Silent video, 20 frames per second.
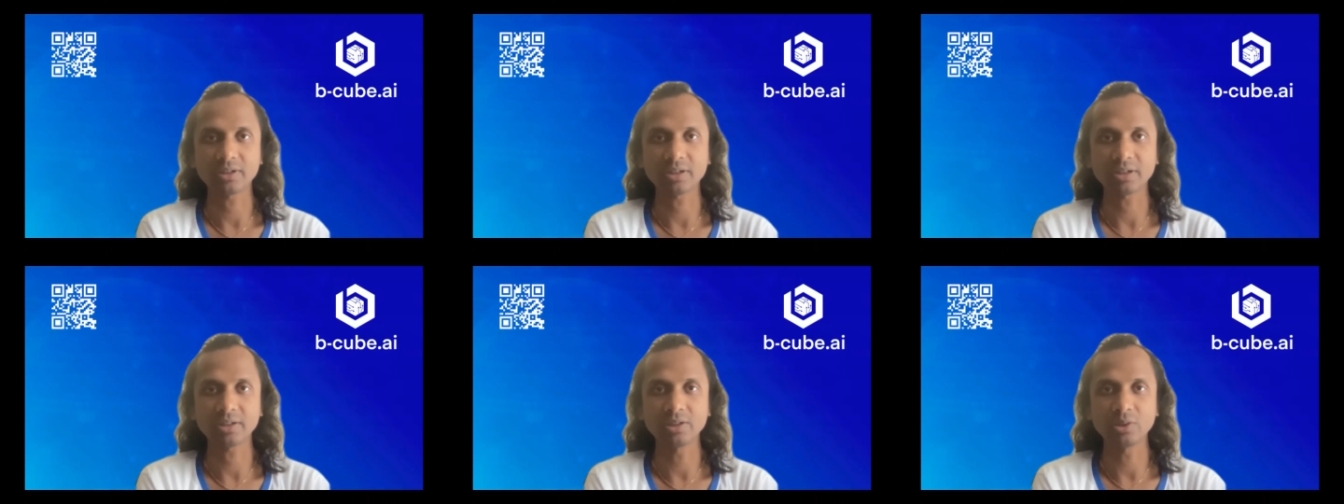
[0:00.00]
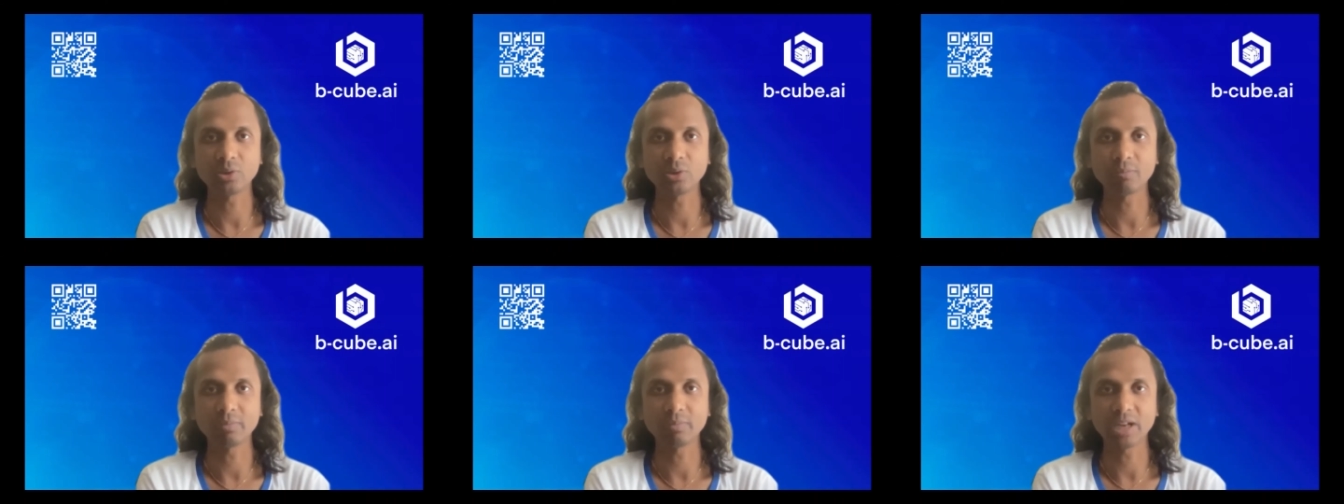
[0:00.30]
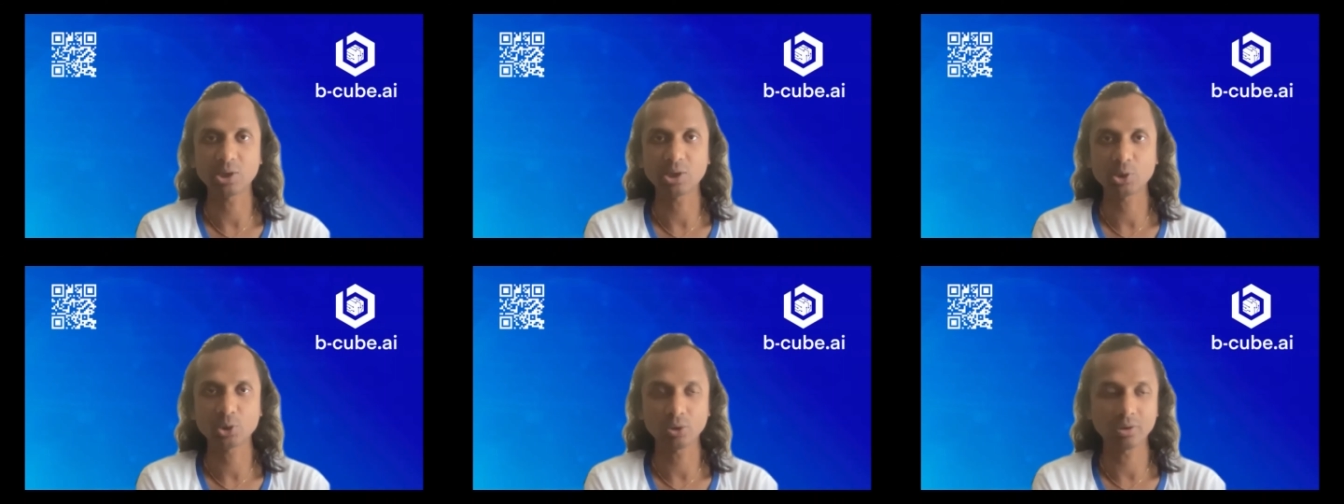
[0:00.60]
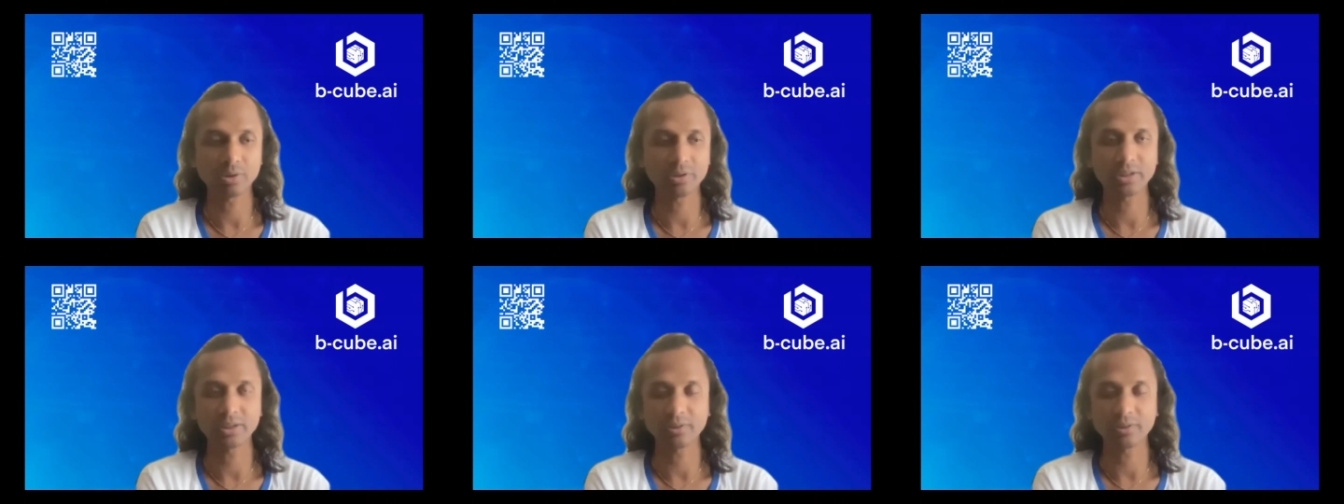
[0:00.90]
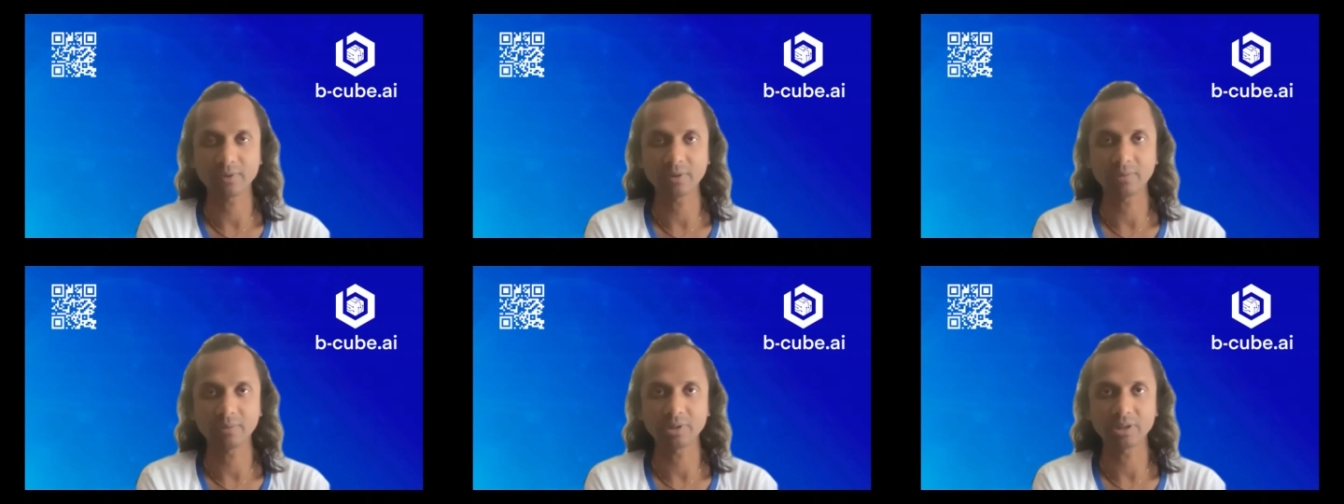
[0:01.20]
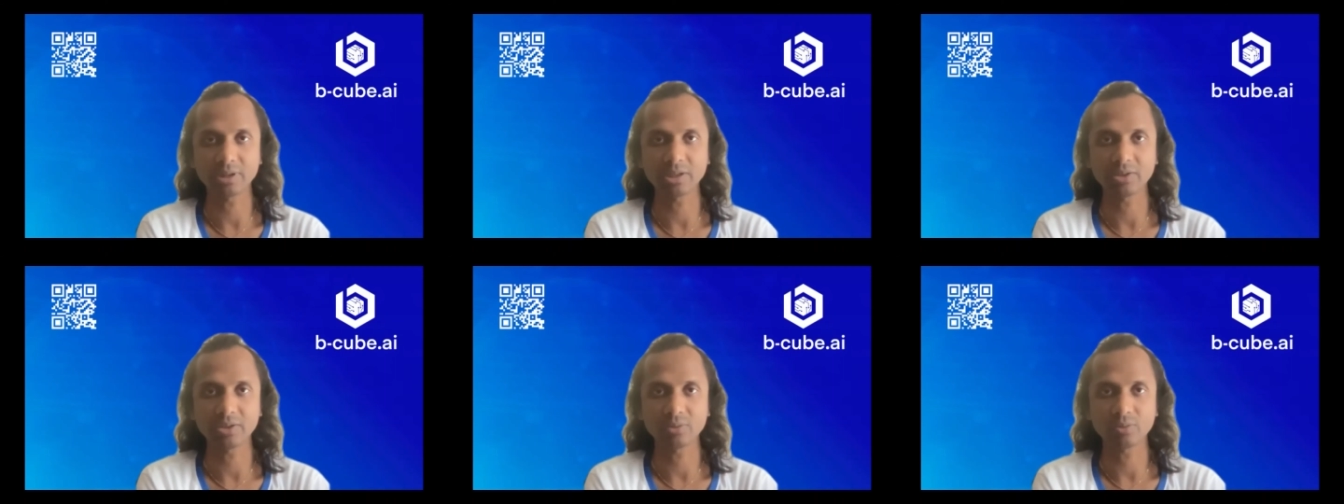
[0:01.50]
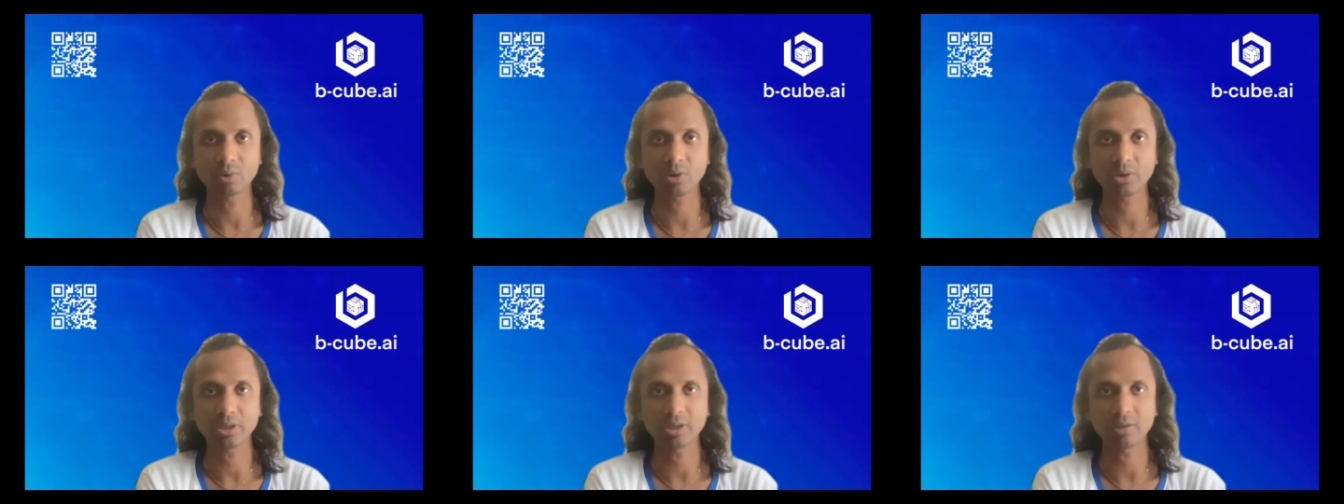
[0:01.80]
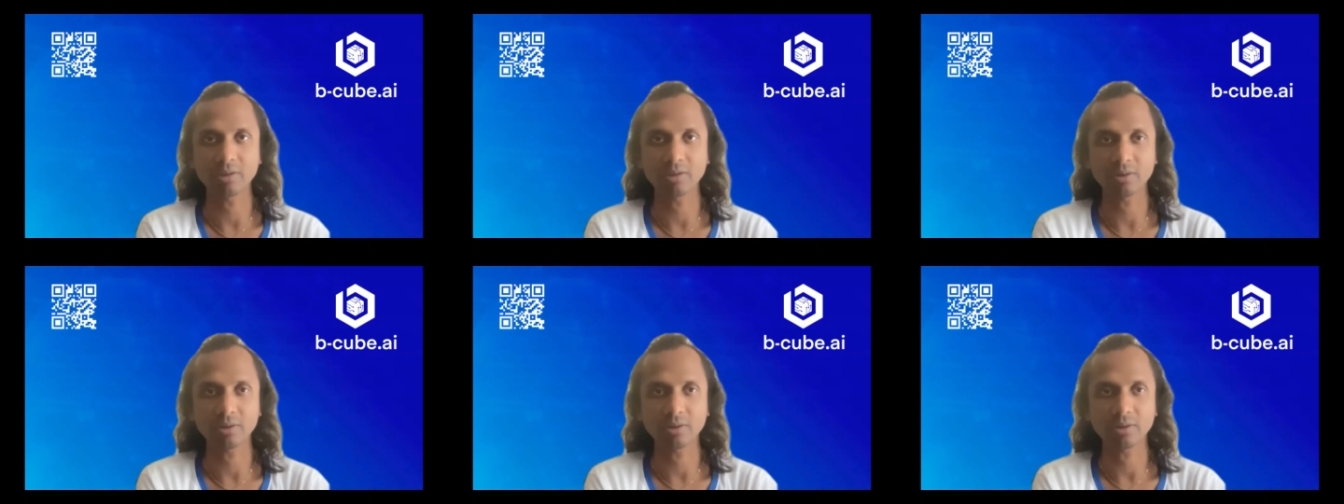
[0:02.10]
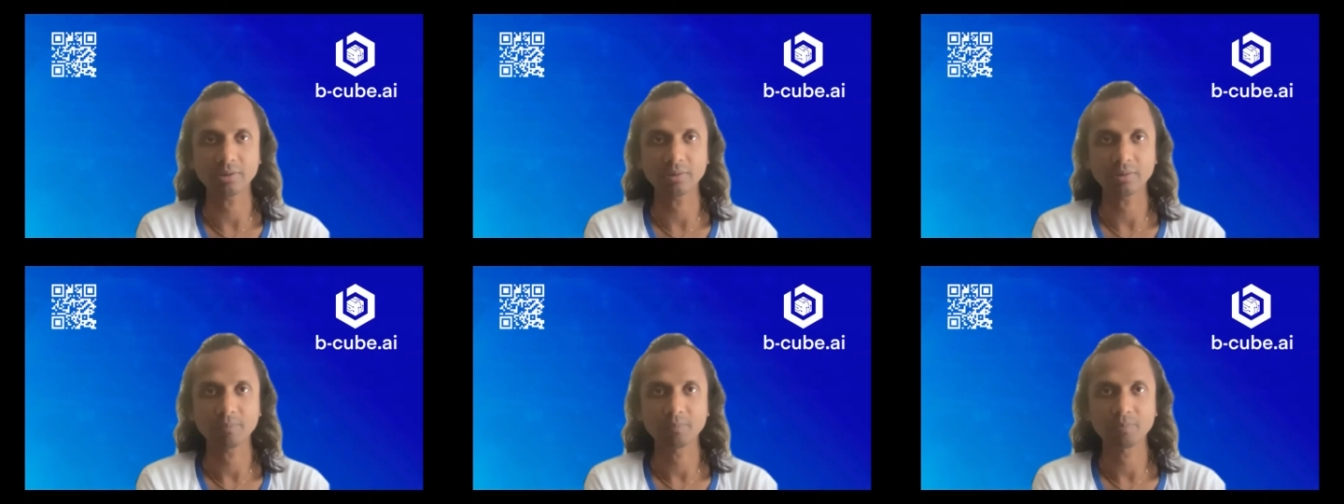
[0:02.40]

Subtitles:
I need to make sure that if everything is working or not.